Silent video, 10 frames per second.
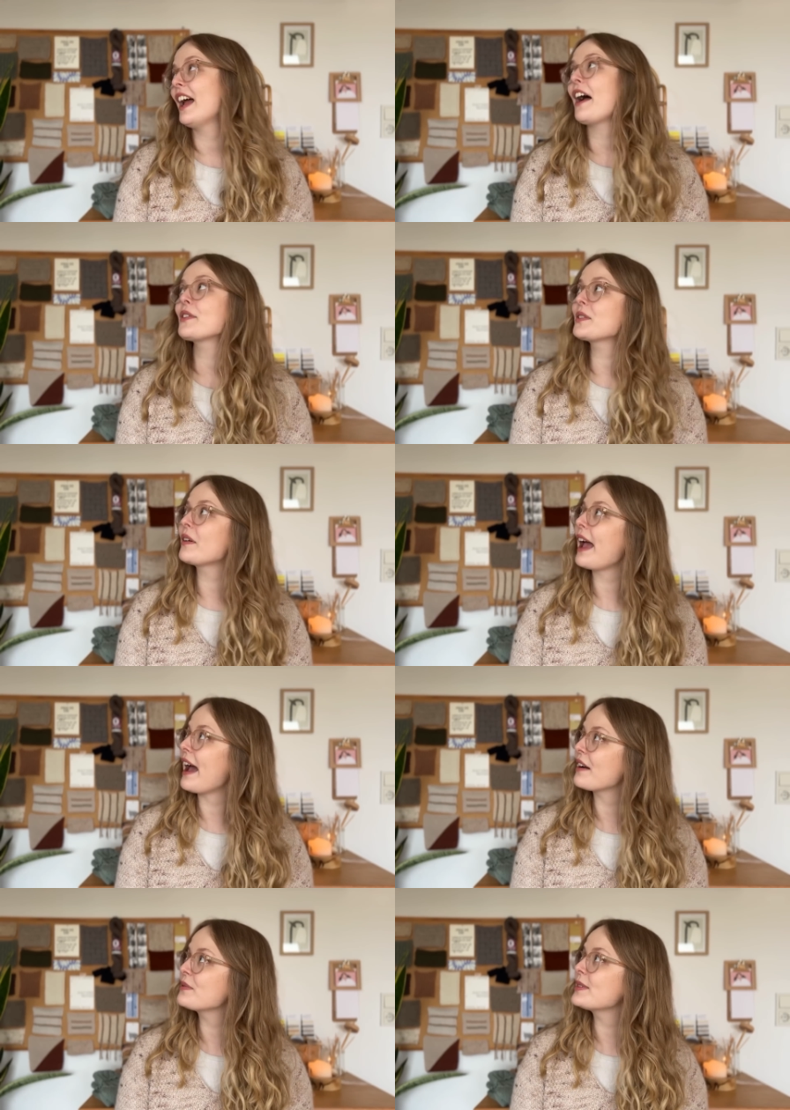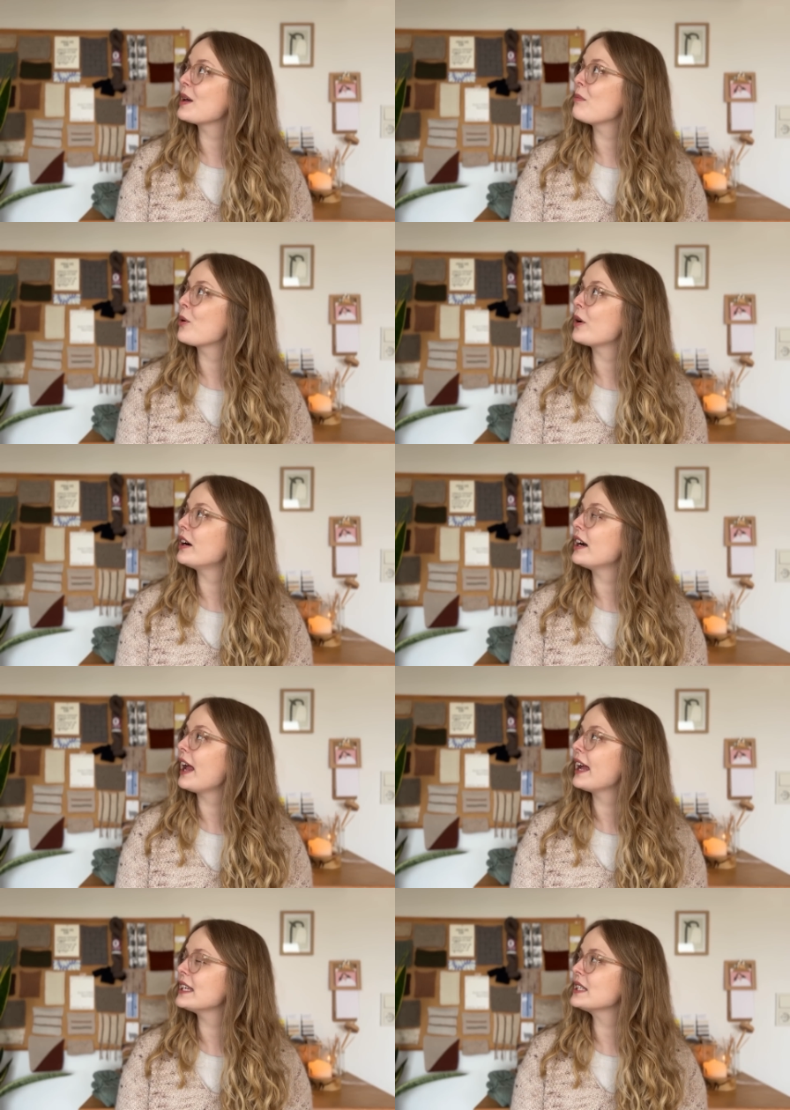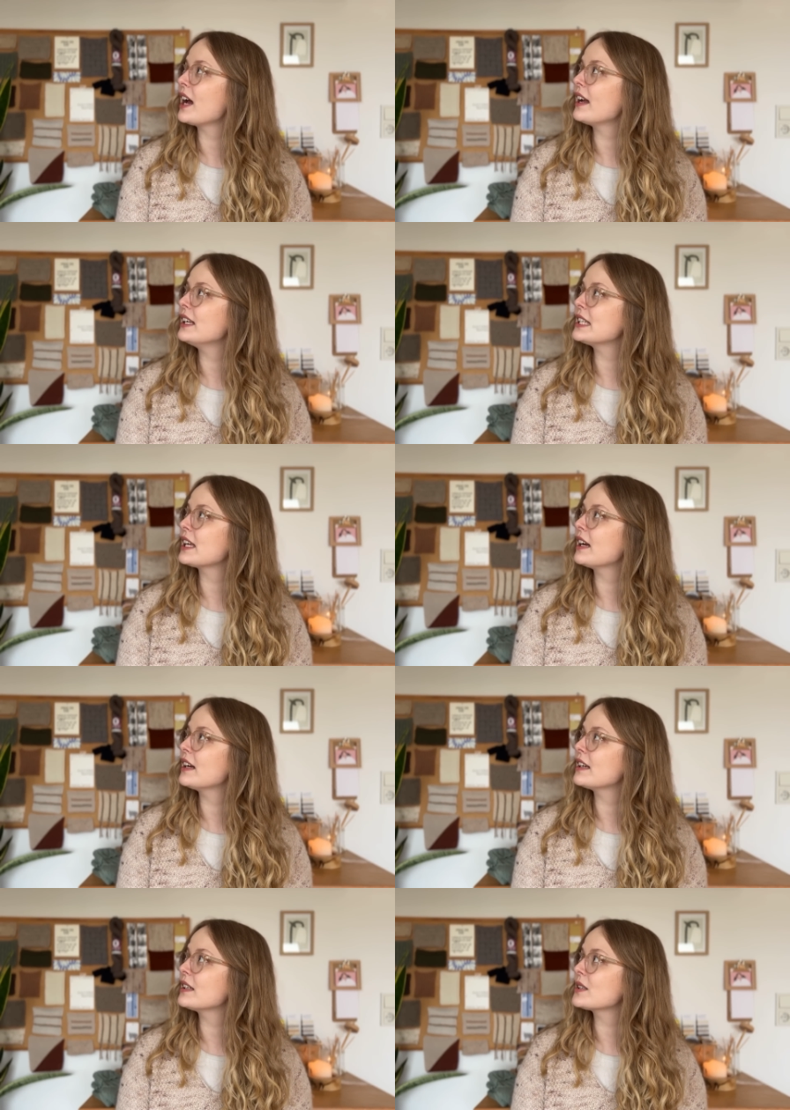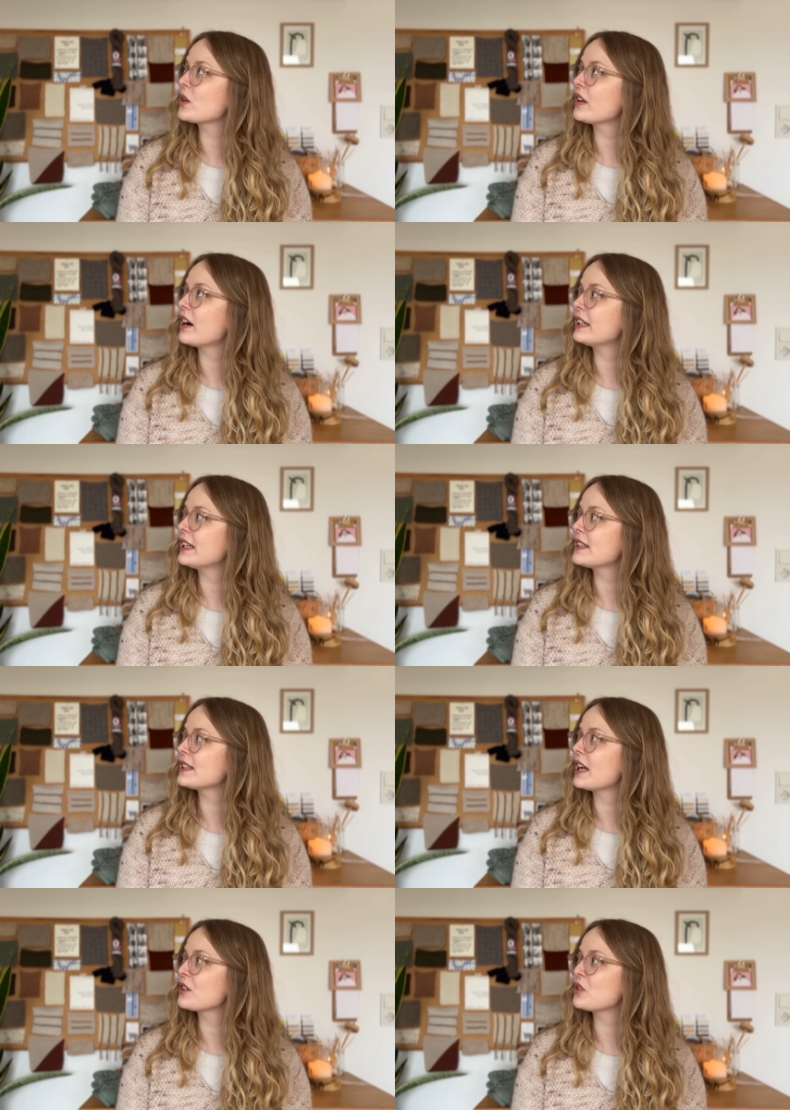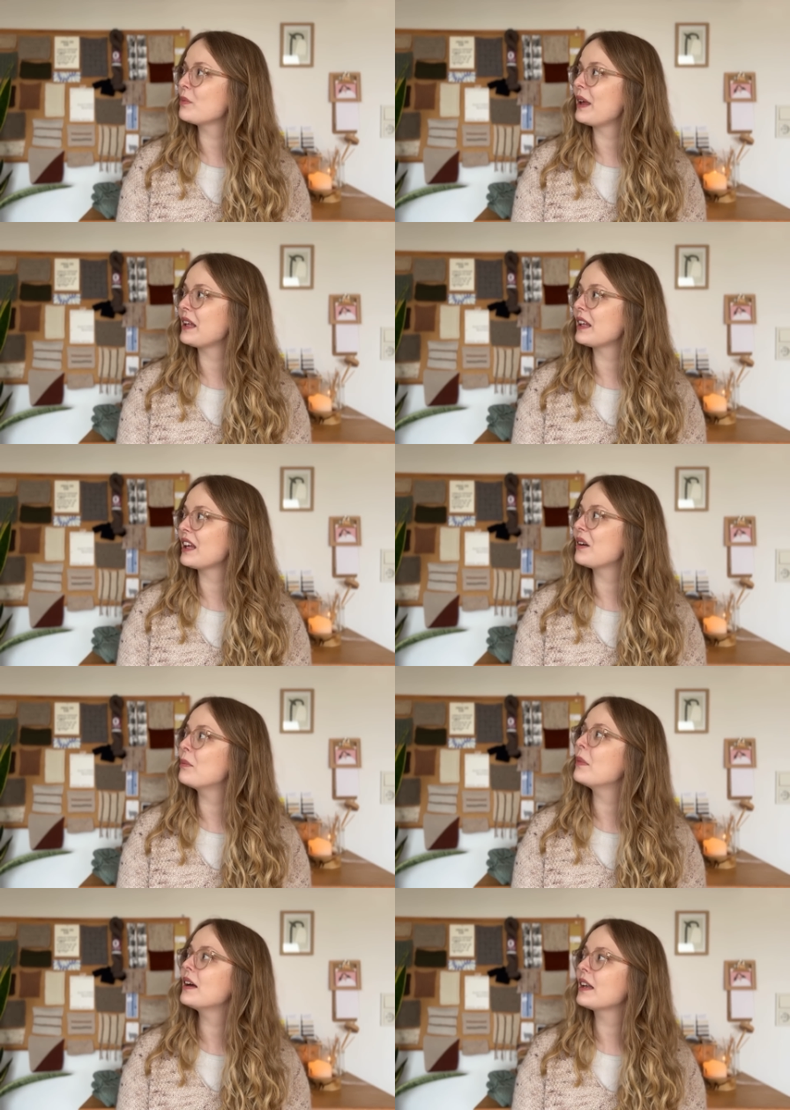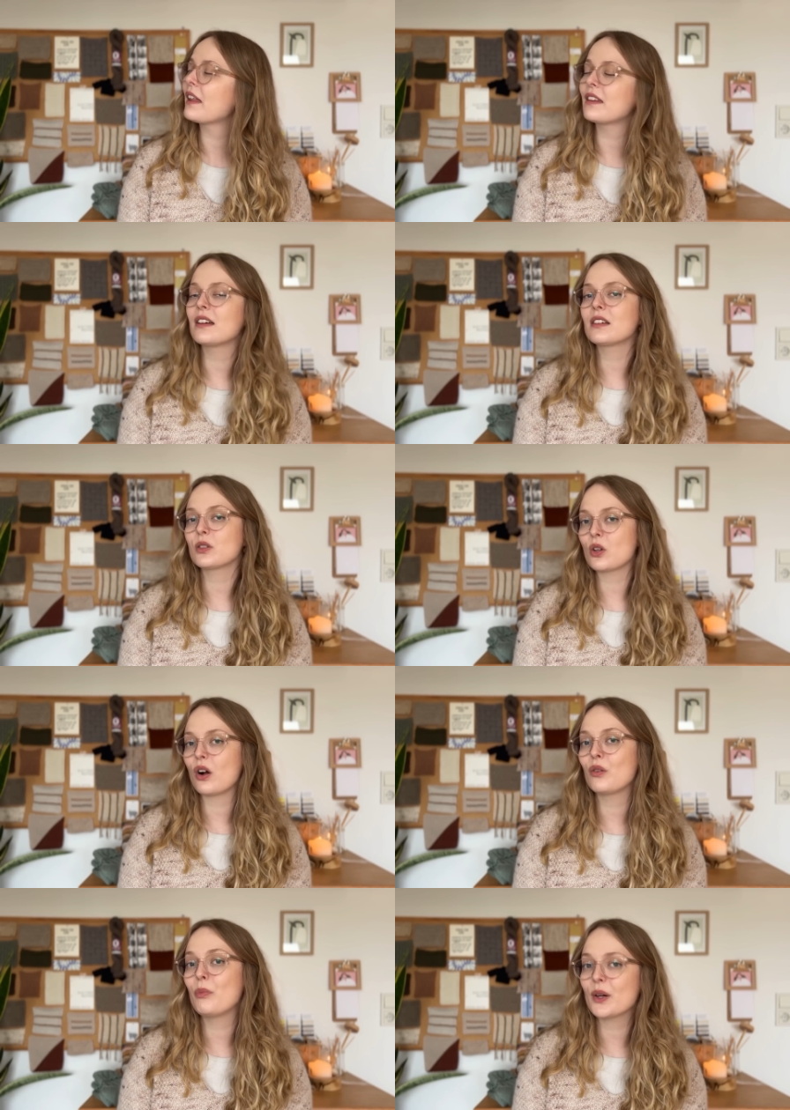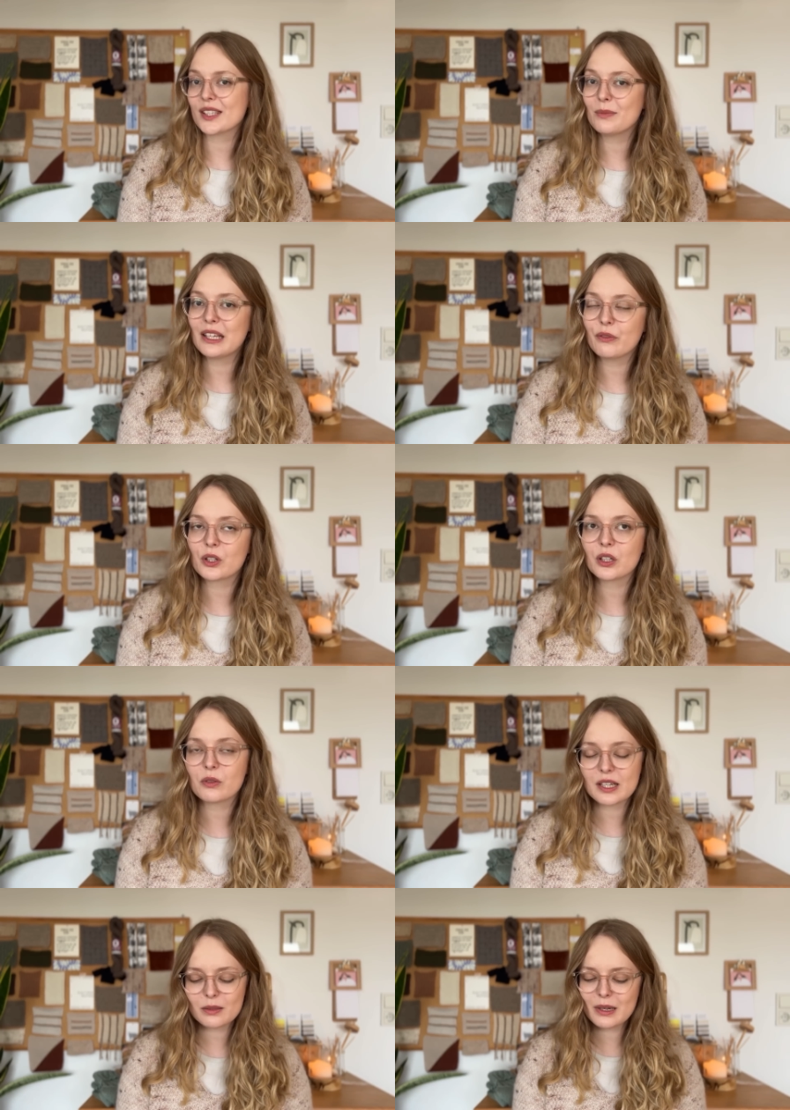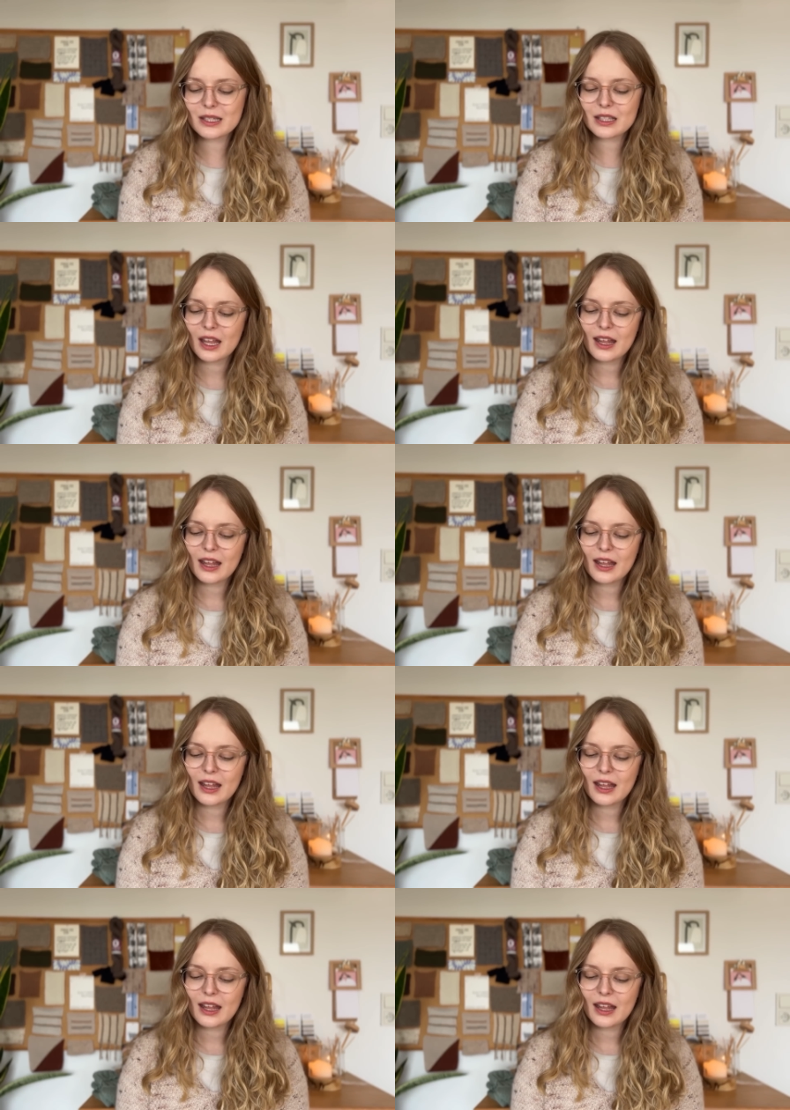I also have some more hand-dyed sock yarn in stash to make him another sock, possibly for Christmas.